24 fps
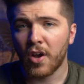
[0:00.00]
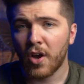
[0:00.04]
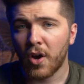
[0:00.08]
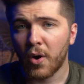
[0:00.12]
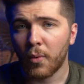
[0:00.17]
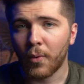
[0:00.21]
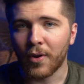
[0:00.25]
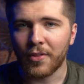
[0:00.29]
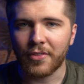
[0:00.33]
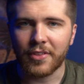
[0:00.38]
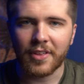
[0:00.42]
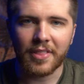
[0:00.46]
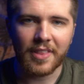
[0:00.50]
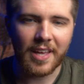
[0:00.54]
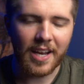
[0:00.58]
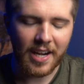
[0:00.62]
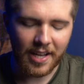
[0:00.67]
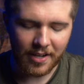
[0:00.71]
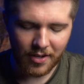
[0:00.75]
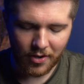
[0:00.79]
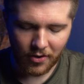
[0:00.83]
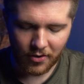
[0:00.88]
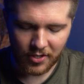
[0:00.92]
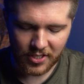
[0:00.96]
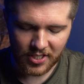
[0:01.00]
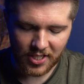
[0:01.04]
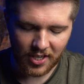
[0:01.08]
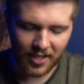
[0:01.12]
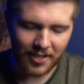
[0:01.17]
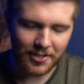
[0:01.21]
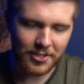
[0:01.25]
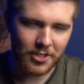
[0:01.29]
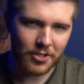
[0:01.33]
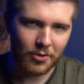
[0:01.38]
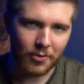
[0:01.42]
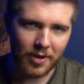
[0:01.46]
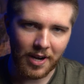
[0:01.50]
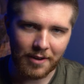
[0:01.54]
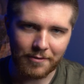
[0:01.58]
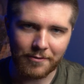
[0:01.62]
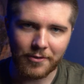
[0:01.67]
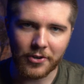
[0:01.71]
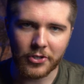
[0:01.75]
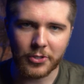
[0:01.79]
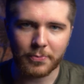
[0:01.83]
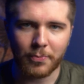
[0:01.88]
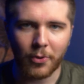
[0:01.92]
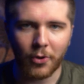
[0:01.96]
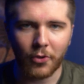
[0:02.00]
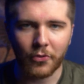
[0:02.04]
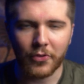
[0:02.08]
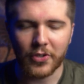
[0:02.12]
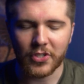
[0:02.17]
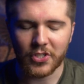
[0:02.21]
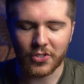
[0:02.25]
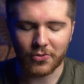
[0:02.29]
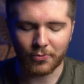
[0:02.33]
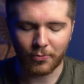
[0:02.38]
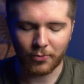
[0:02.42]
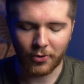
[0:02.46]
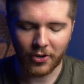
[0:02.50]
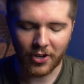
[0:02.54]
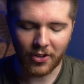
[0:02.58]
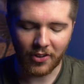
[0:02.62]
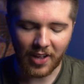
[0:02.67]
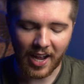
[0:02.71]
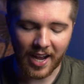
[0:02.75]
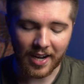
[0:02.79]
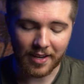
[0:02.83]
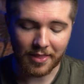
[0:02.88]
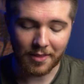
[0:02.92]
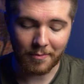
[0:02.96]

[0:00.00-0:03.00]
One thing that I noticed also when I first pulled this reel out of the